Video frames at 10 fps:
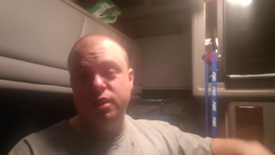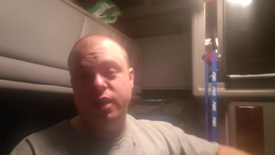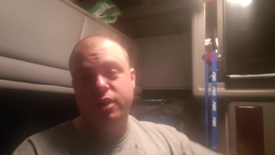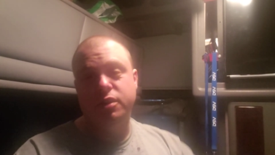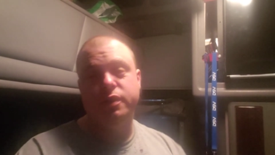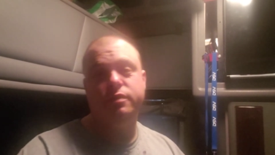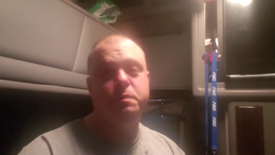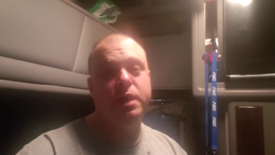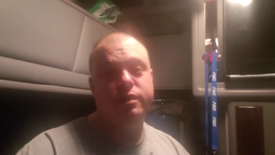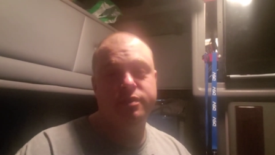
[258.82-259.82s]
they could have
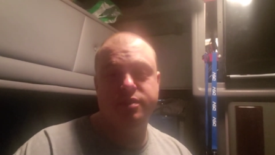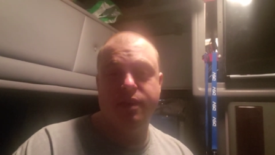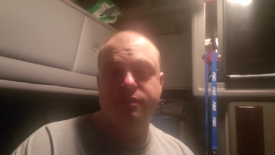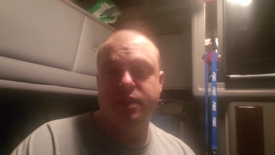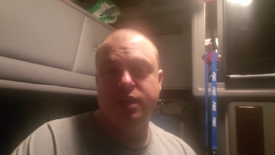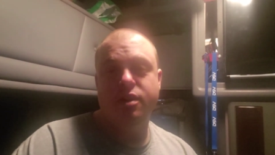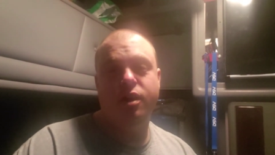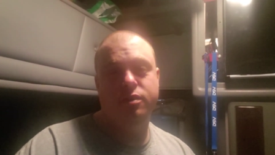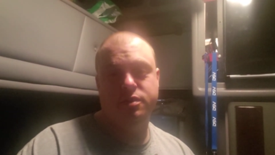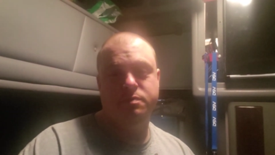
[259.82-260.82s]
spent
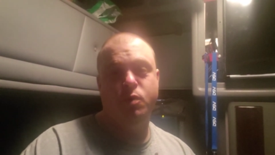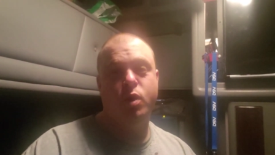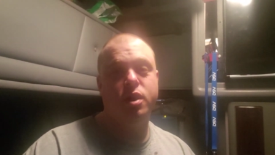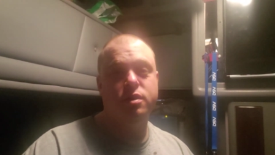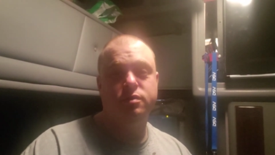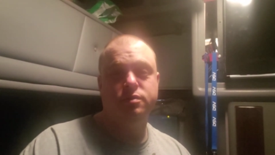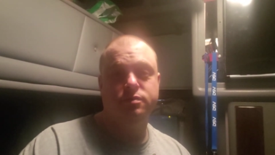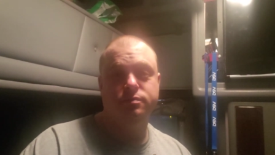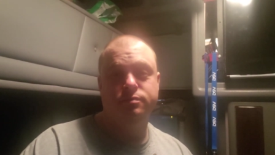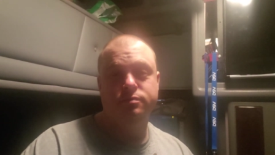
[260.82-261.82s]
$70 more
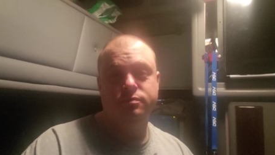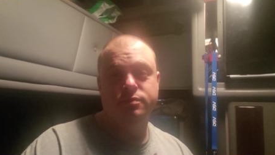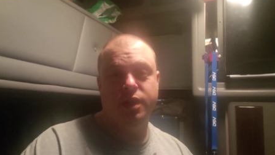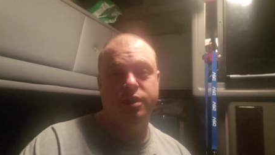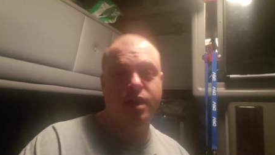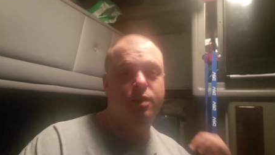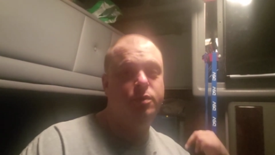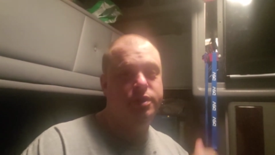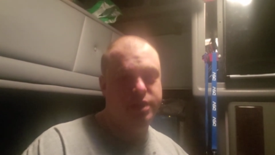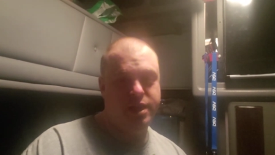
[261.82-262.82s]
and got
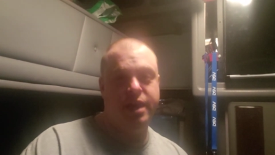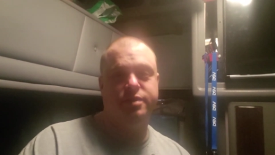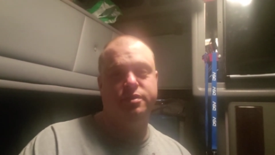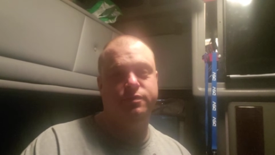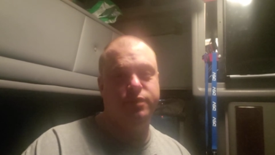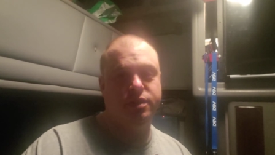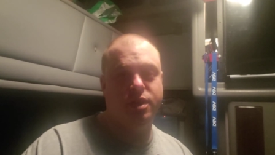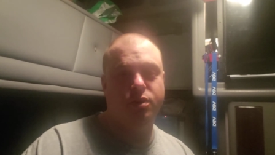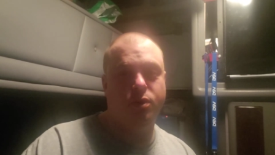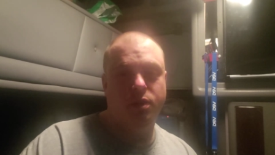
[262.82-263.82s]
one to actually fit
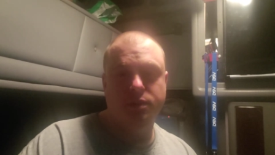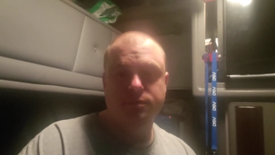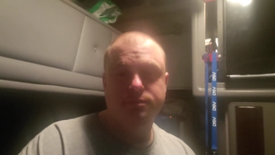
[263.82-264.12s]
that hole,